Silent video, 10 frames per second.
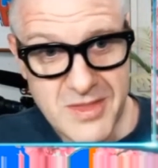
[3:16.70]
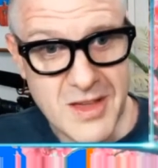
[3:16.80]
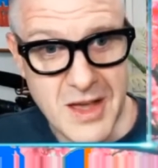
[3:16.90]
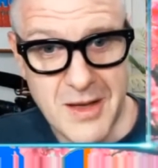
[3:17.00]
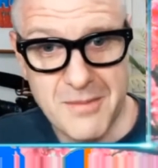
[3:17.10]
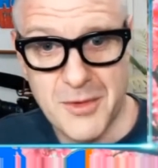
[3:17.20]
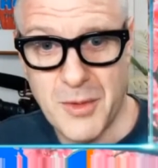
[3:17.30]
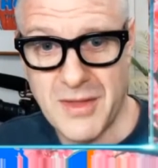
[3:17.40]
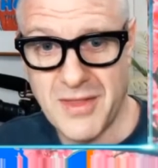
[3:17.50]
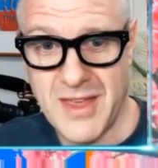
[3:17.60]
The
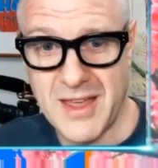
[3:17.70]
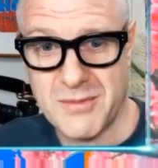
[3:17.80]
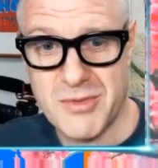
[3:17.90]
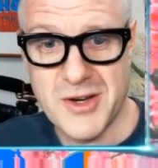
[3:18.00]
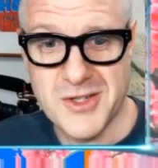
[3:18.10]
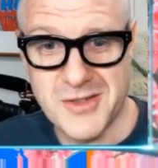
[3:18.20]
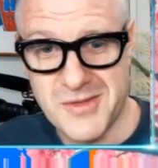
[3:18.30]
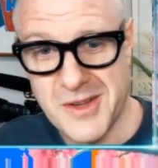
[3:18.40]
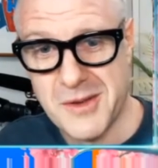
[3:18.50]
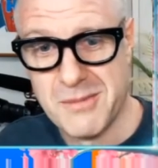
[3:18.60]
way that they had Prussian
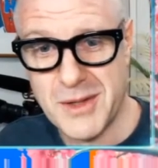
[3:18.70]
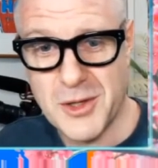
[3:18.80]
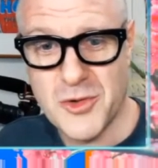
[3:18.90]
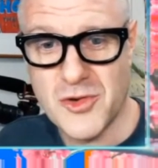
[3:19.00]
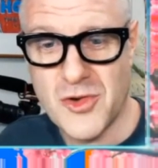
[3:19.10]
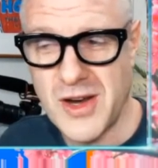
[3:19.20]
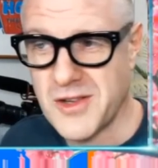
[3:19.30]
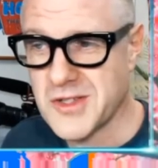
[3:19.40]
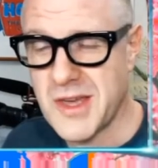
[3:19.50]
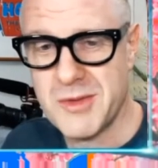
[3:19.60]
military
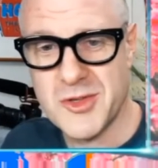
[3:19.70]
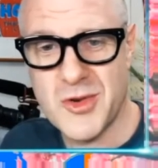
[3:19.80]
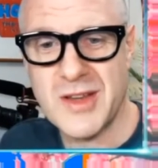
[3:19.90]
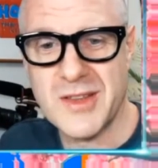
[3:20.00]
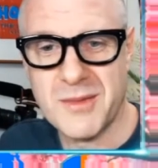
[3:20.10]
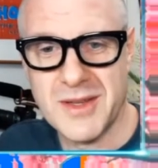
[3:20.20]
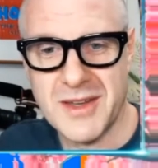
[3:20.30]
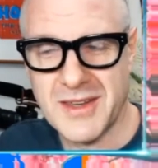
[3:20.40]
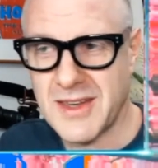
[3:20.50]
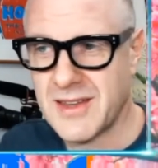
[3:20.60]
trainers come and train them, and
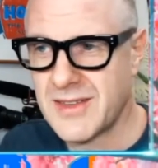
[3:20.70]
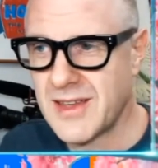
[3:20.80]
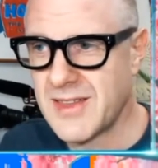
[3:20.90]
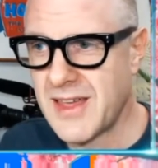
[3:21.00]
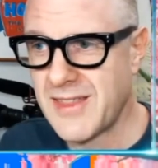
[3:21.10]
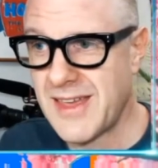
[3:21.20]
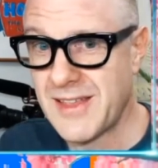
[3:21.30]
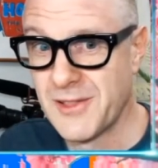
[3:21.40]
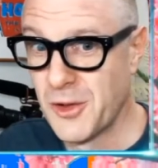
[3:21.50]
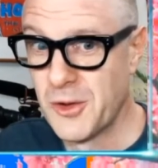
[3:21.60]
again
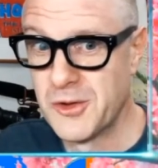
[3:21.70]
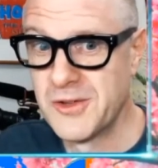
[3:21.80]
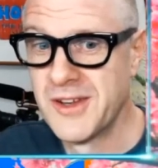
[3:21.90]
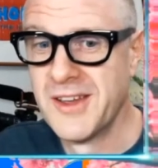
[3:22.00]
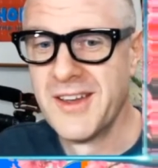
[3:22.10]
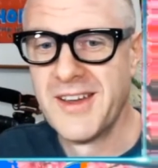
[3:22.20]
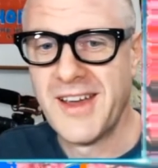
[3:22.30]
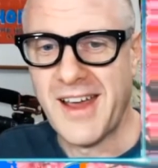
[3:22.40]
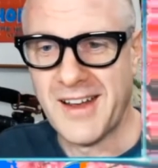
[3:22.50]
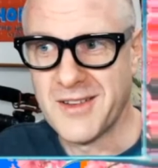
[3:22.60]
they learned,
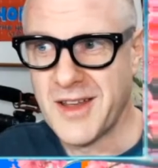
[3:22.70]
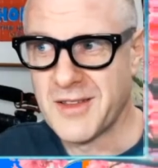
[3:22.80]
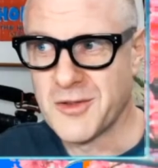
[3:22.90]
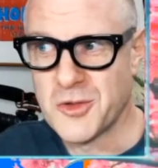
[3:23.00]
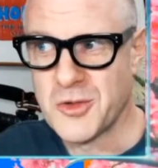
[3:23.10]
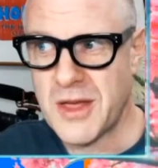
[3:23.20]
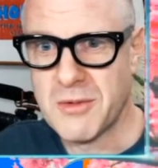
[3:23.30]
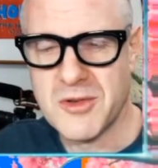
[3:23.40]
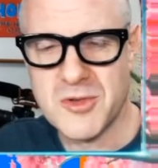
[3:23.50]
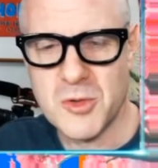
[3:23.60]
and soon they
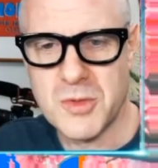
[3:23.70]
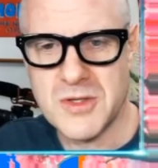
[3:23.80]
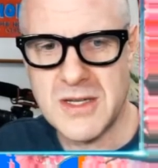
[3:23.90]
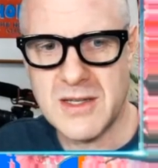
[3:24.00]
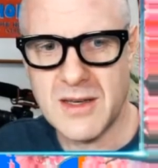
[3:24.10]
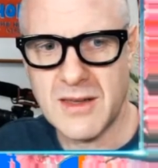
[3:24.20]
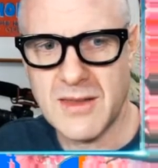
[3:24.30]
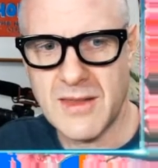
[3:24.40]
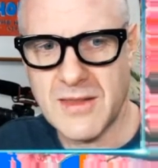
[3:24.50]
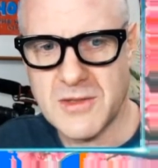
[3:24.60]
were superseding, and
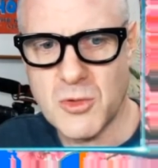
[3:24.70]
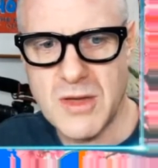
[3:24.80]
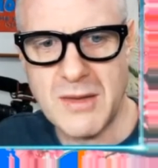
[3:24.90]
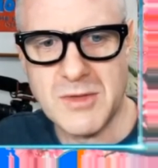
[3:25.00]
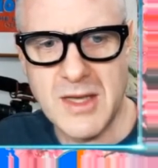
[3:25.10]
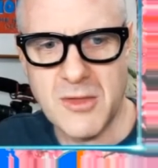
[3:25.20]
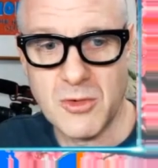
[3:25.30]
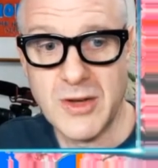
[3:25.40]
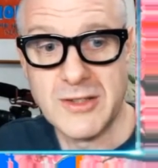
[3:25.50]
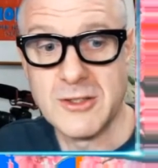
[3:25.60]
this all came together
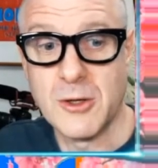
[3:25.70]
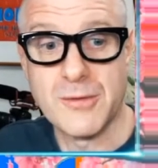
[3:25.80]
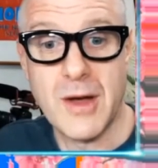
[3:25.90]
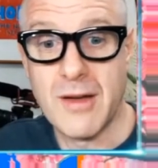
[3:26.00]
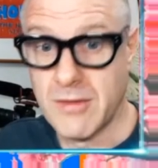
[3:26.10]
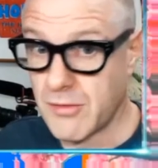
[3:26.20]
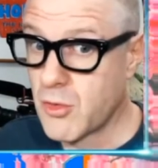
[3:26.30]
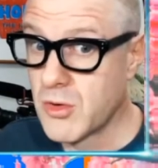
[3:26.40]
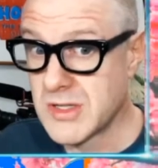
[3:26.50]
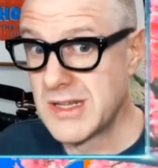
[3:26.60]
in 1905. Of
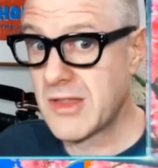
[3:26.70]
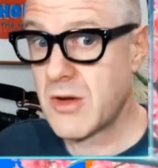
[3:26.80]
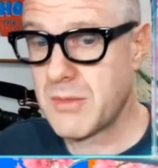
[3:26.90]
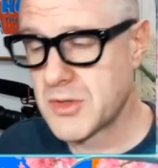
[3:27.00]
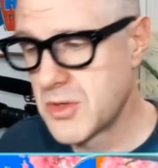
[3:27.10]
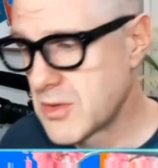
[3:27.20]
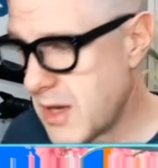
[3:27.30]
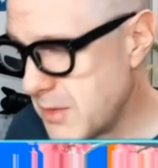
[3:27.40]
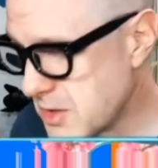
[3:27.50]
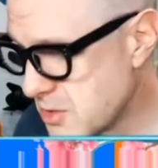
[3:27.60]
course, another episode
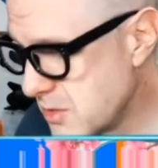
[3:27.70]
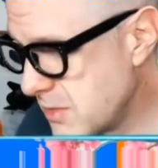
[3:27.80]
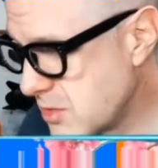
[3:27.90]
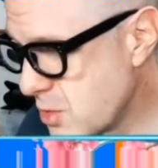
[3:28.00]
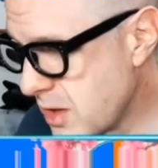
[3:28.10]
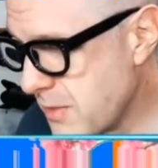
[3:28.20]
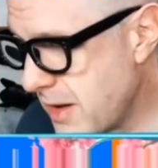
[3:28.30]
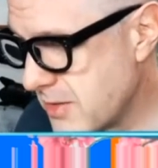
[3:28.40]
coming soon, but talking about